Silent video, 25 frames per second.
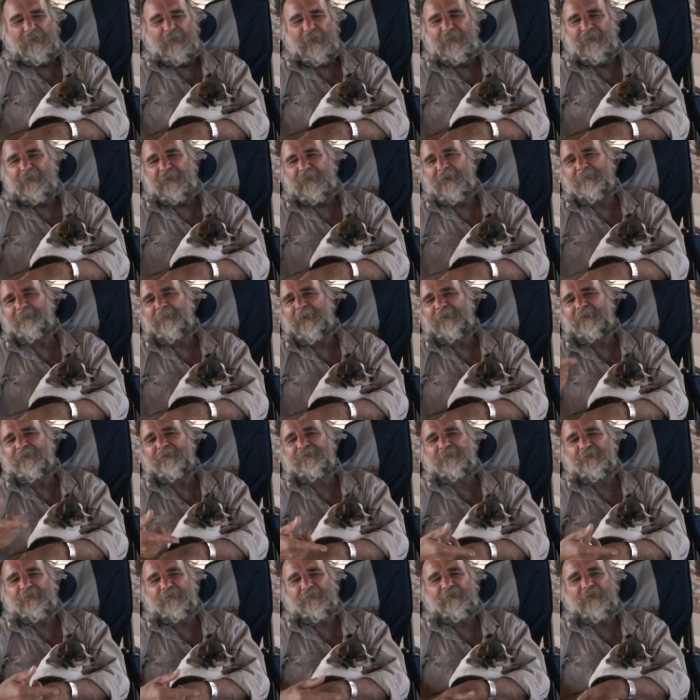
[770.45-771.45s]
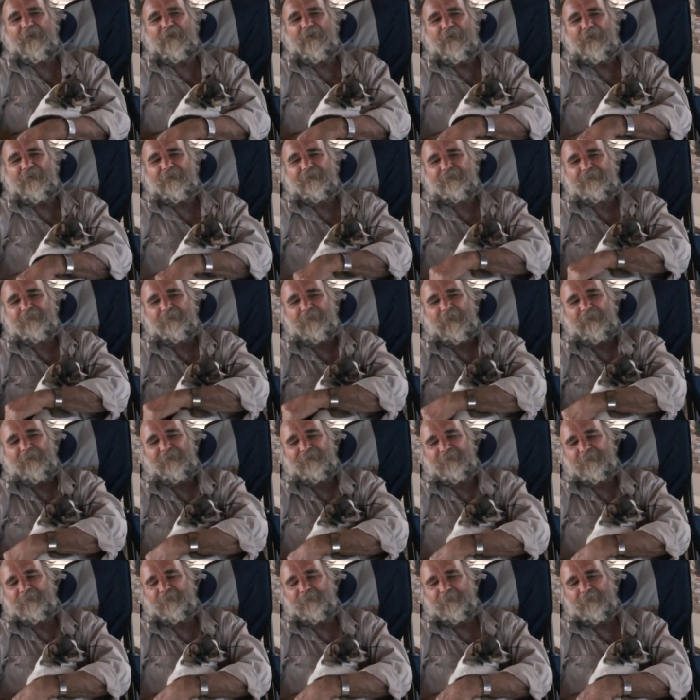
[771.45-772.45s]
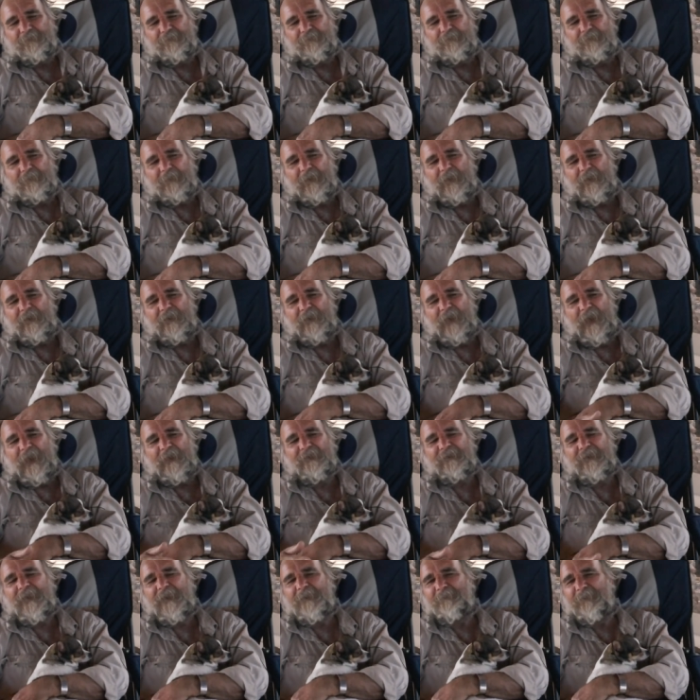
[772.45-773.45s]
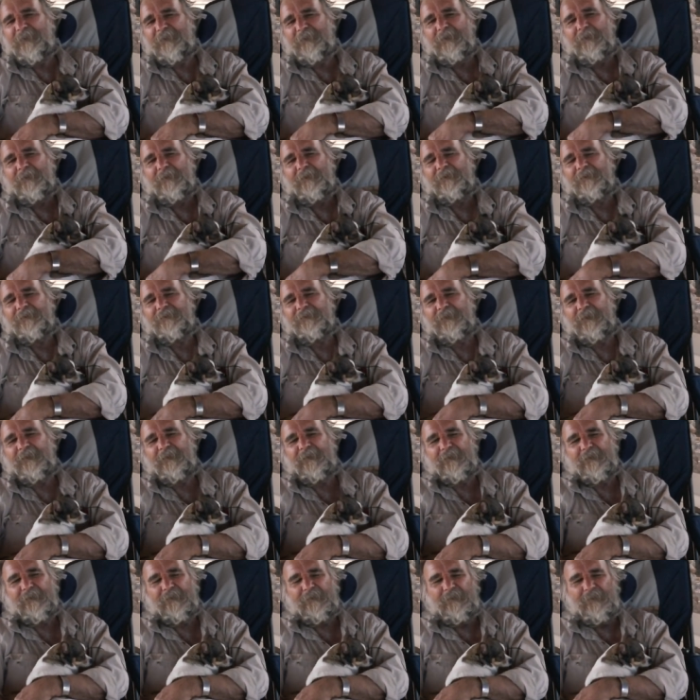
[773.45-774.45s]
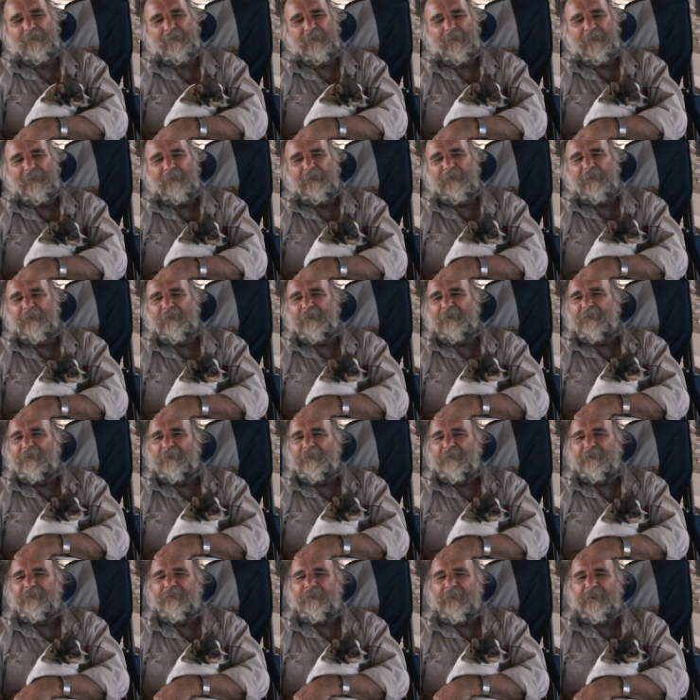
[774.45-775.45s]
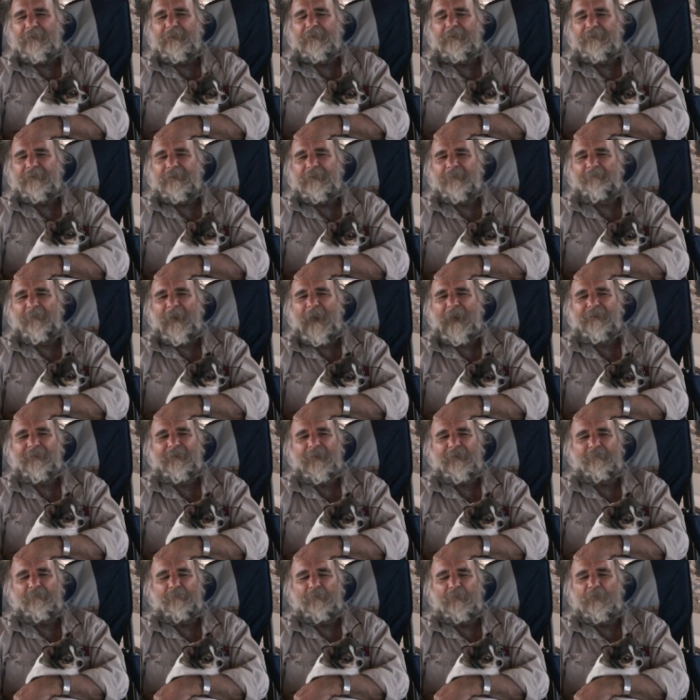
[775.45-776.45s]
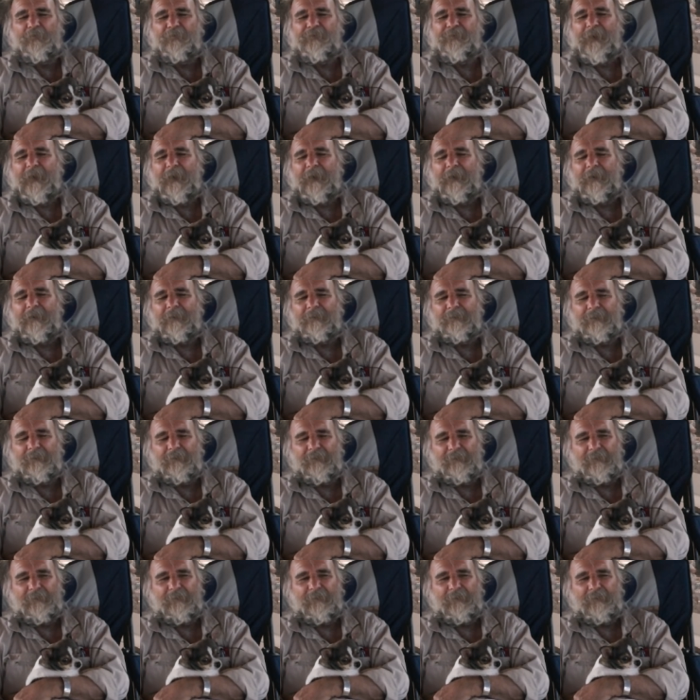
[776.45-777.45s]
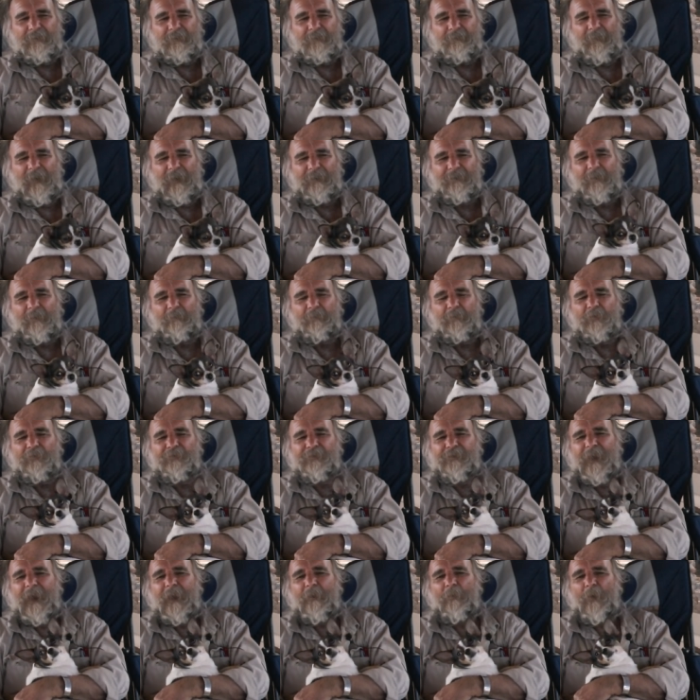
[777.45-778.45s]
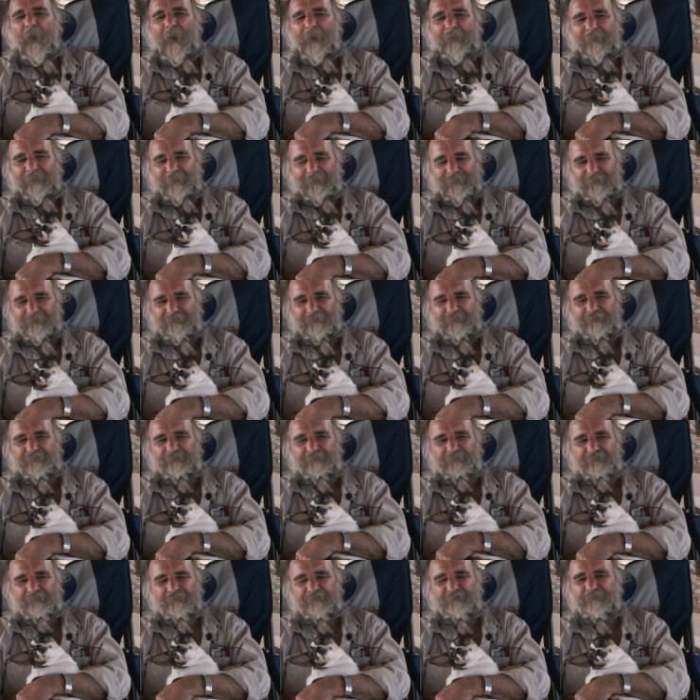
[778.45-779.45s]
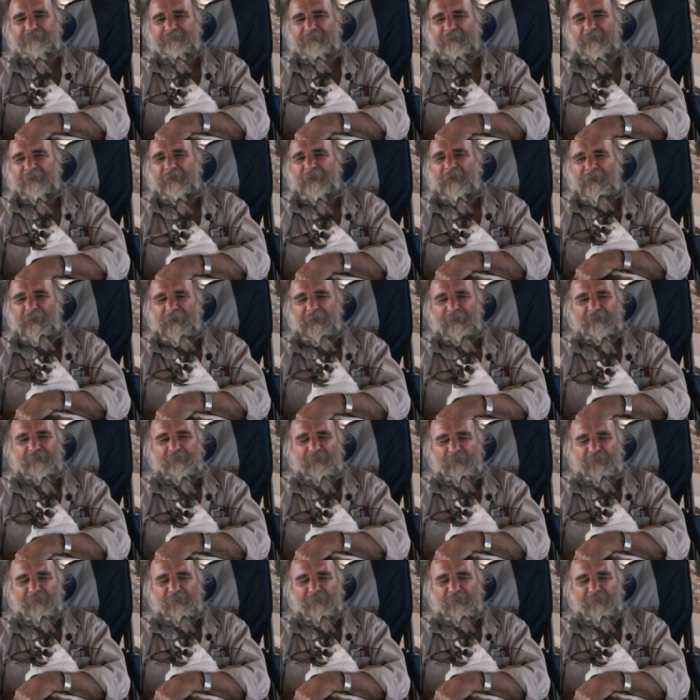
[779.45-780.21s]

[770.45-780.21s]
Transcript: And the name of the turquoise, because I named it the the the Mayan Blue Yawar, the, the Mayan Blue Yawar uh,